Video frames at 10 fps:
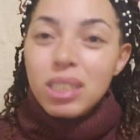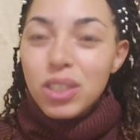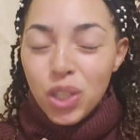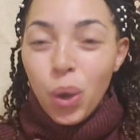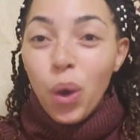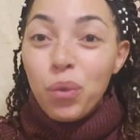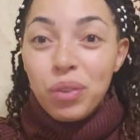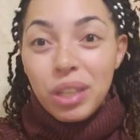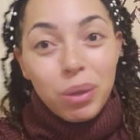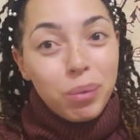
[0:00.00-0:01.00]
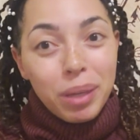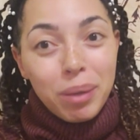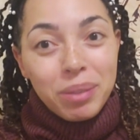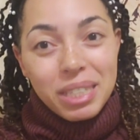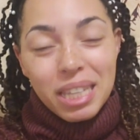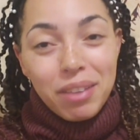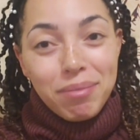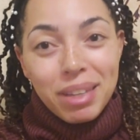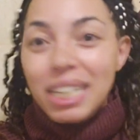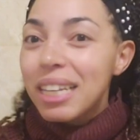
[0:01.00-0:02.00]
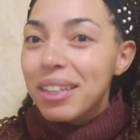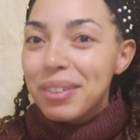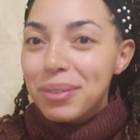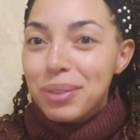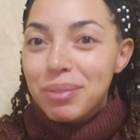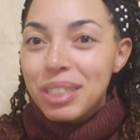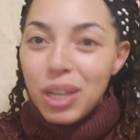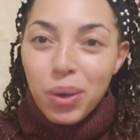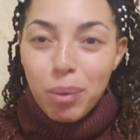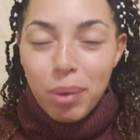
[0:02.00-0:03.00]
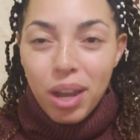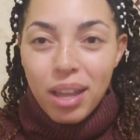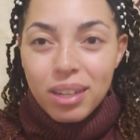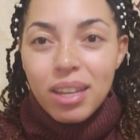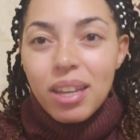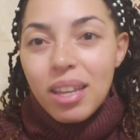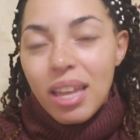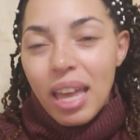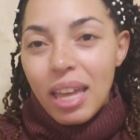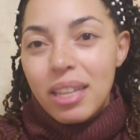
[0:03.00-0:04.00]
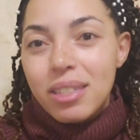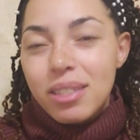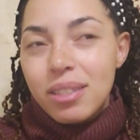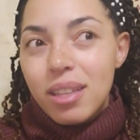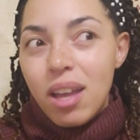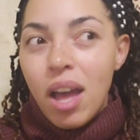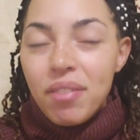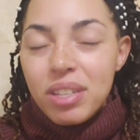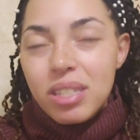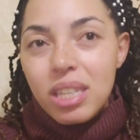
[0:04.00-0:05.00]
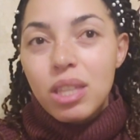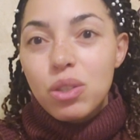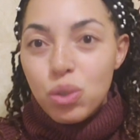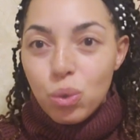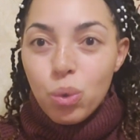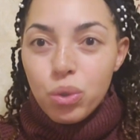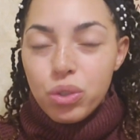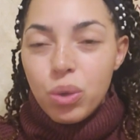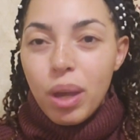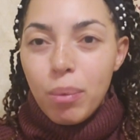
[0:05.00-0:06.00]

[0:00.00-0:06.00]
So hopefully we'll be able to save money when we go abroad. And obviously the school, so